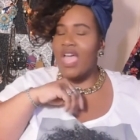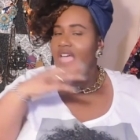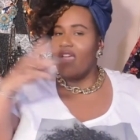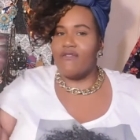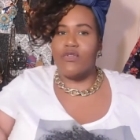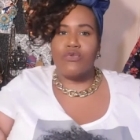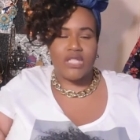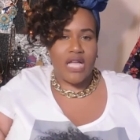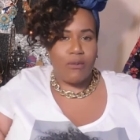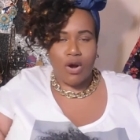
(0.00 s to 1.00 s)
if you
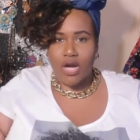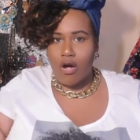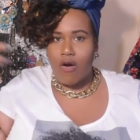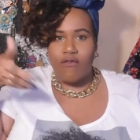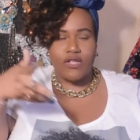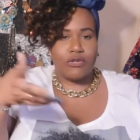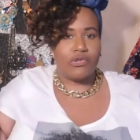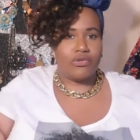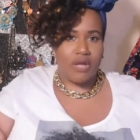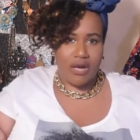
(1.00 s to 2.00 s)
say work in the office or
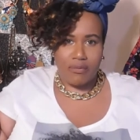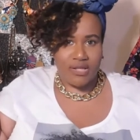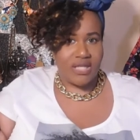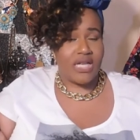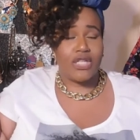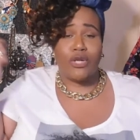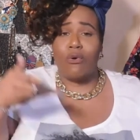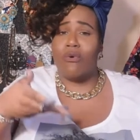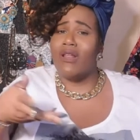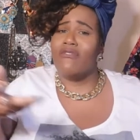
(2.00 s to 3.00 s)
you're getting a presentation or
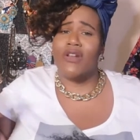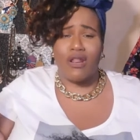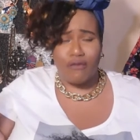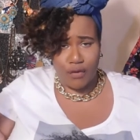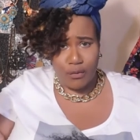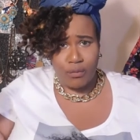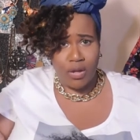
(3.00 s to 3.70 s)
going in for the interview.